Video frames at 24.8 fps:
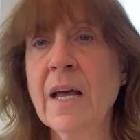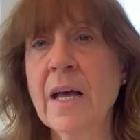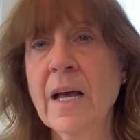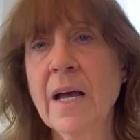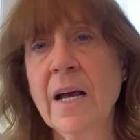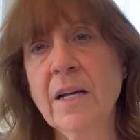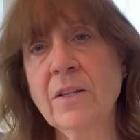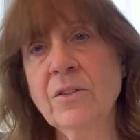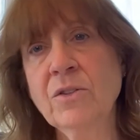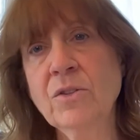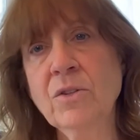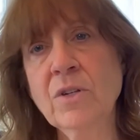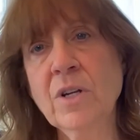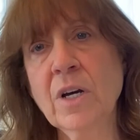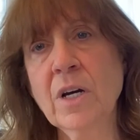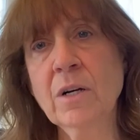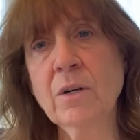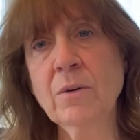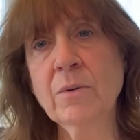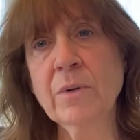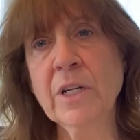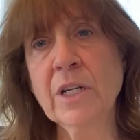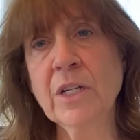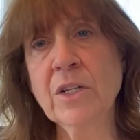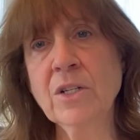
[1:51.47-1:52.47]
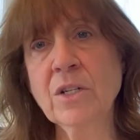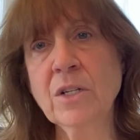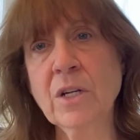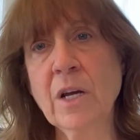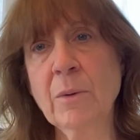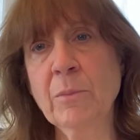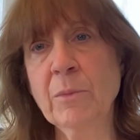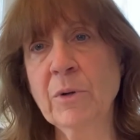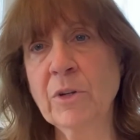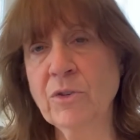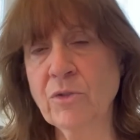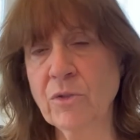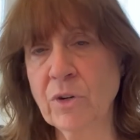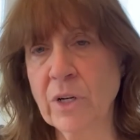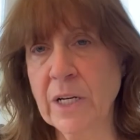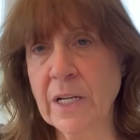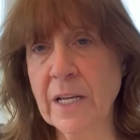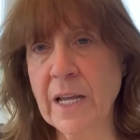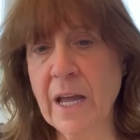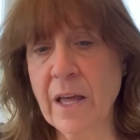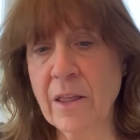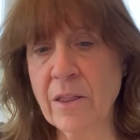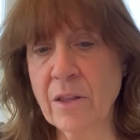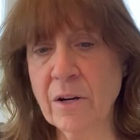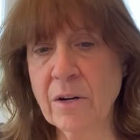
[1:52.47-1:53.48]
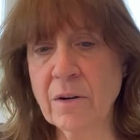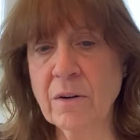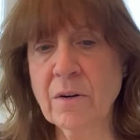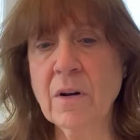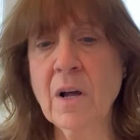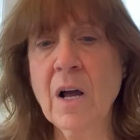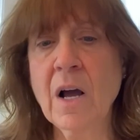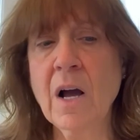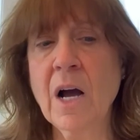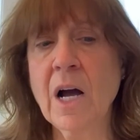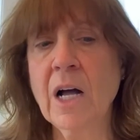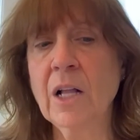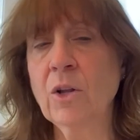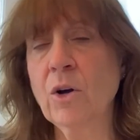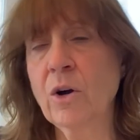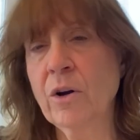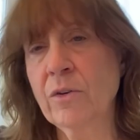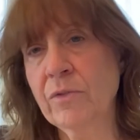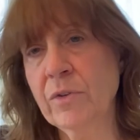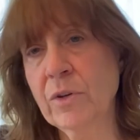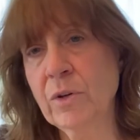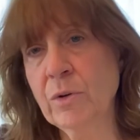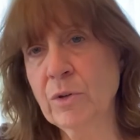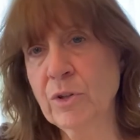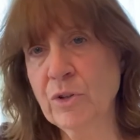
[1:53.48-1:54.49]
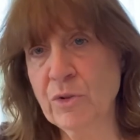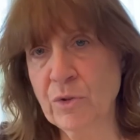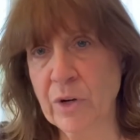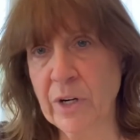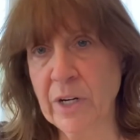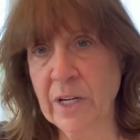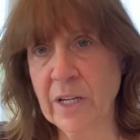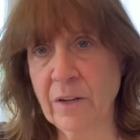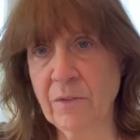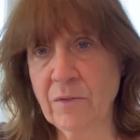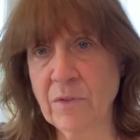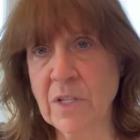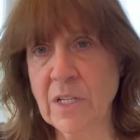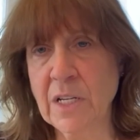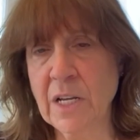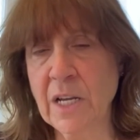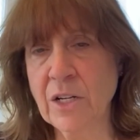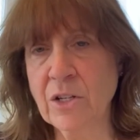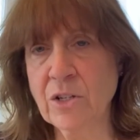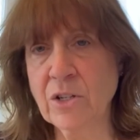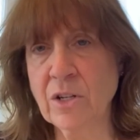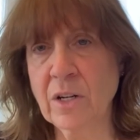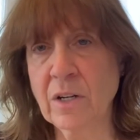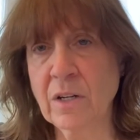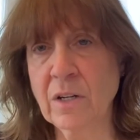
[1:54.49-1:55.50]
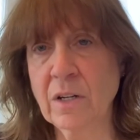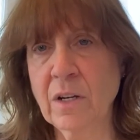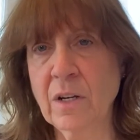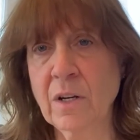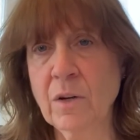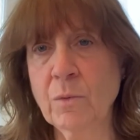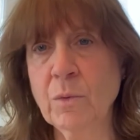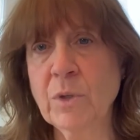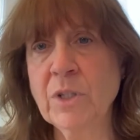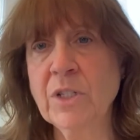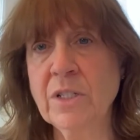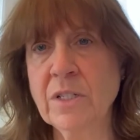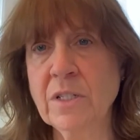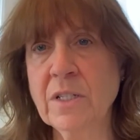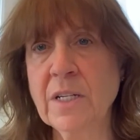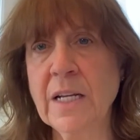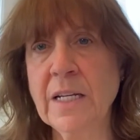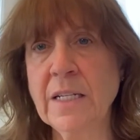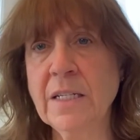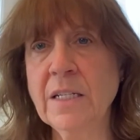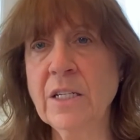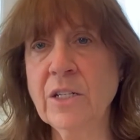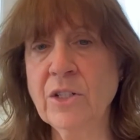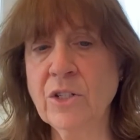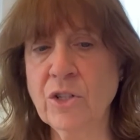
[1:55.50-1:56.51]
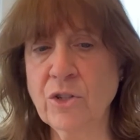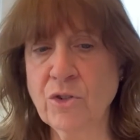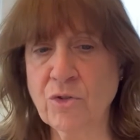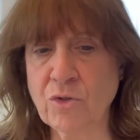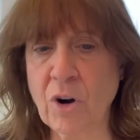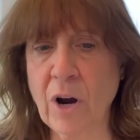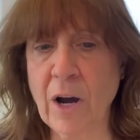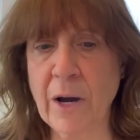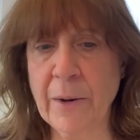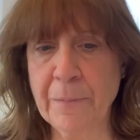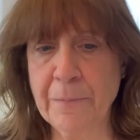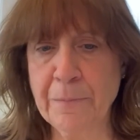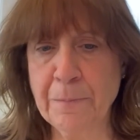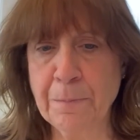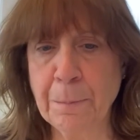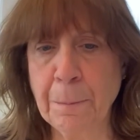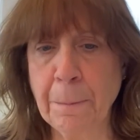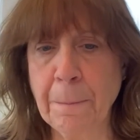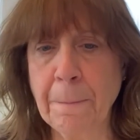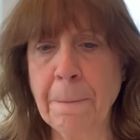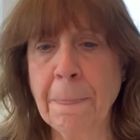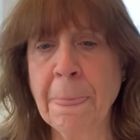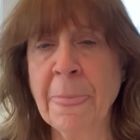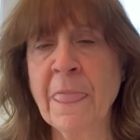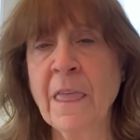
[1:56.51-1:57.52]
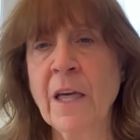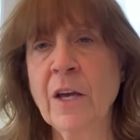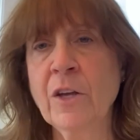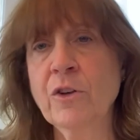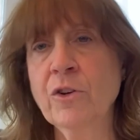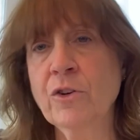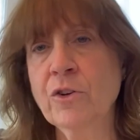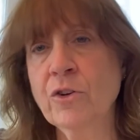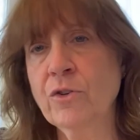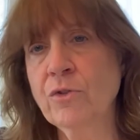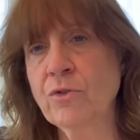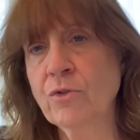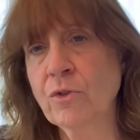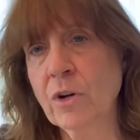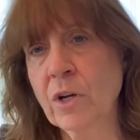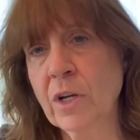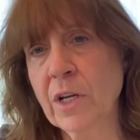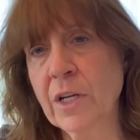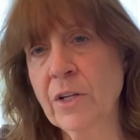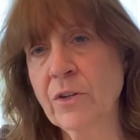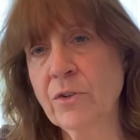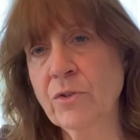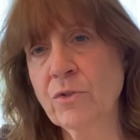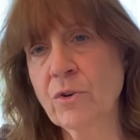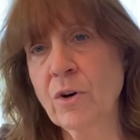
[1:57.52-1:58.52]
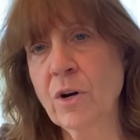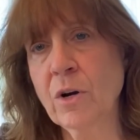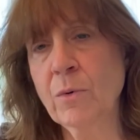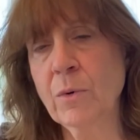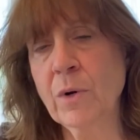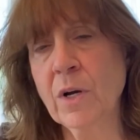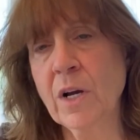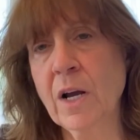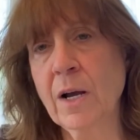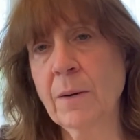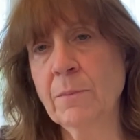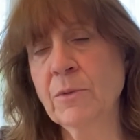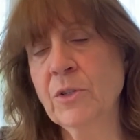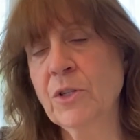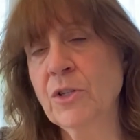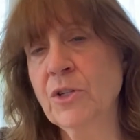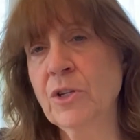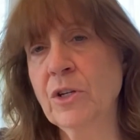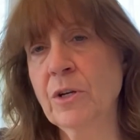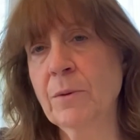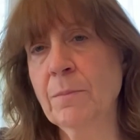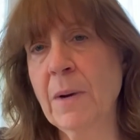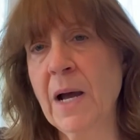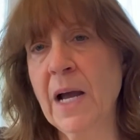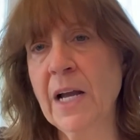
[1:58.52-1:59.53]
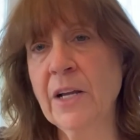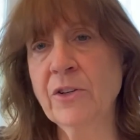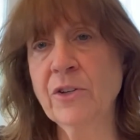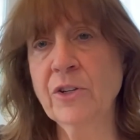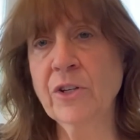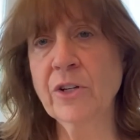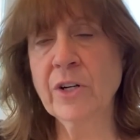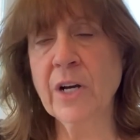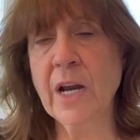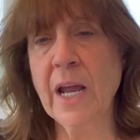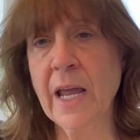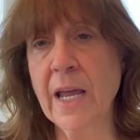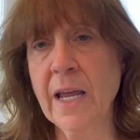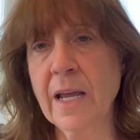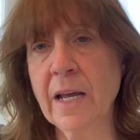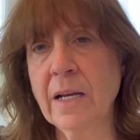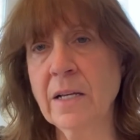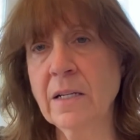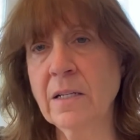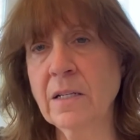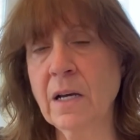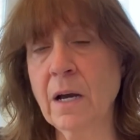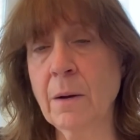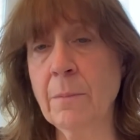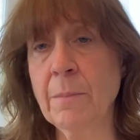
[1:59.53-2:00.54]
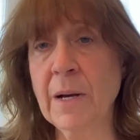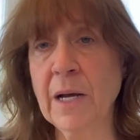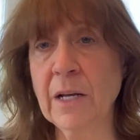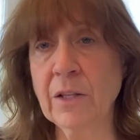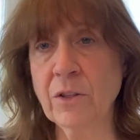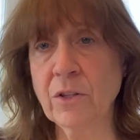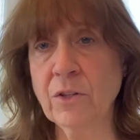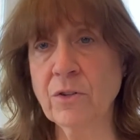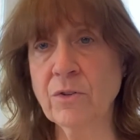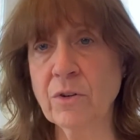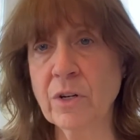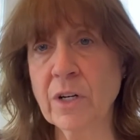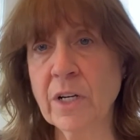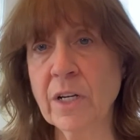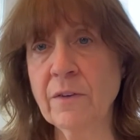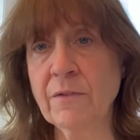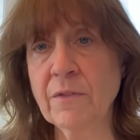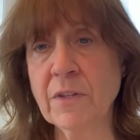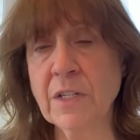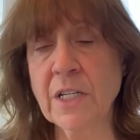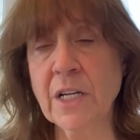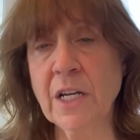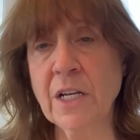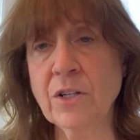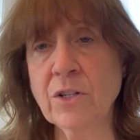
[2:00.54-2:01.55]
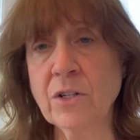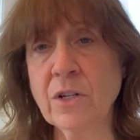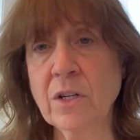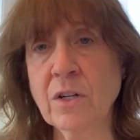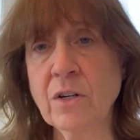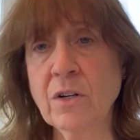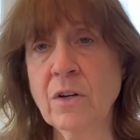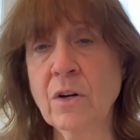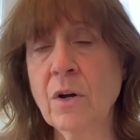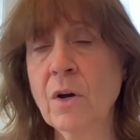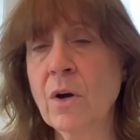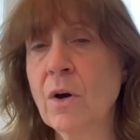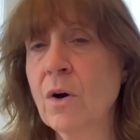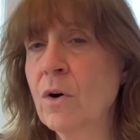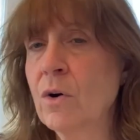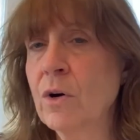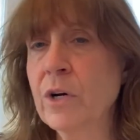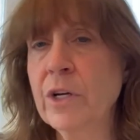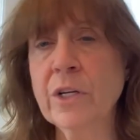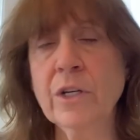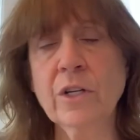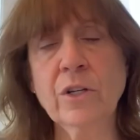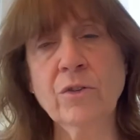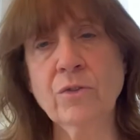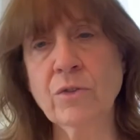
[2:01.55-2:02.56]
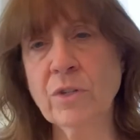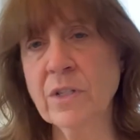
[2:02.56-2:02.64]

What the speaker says: As you know, each time we draw together, I'll offer you a drawing invitation, which is an idea to draw. You can draw what comes to your mind or your hand about the drawing invitation, or you can draw